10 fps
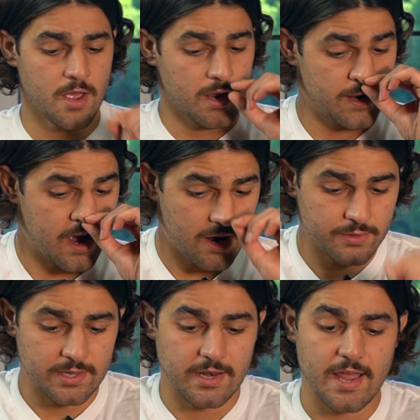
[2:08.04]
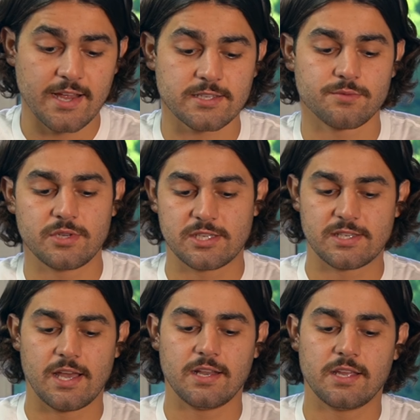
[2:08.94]
Now the next
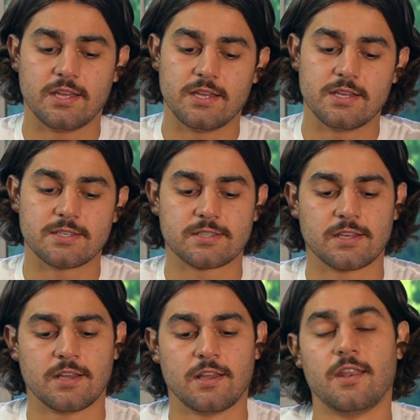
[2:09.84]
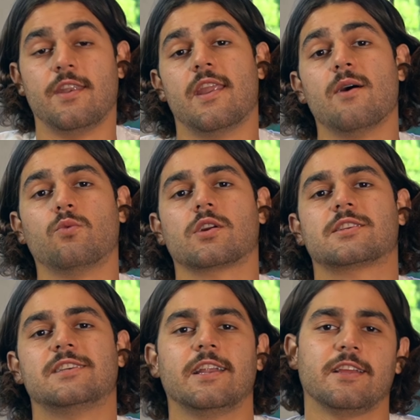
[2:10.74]
reset is network
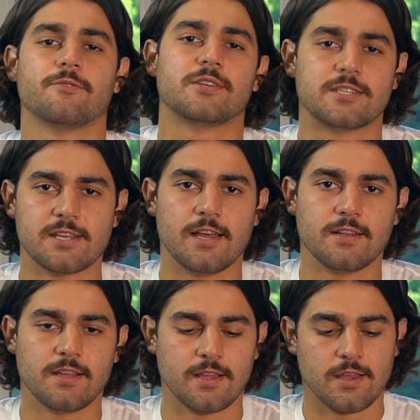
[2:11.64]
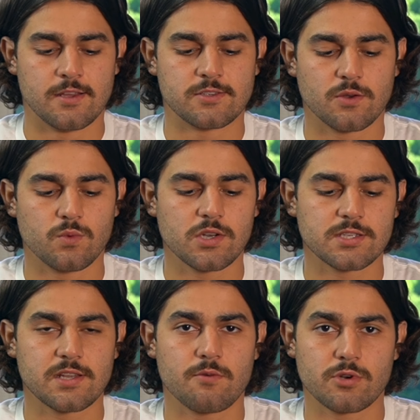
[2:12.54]
setting reset. So what
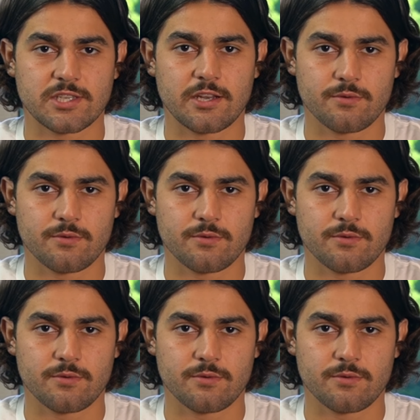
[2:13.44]
does network setting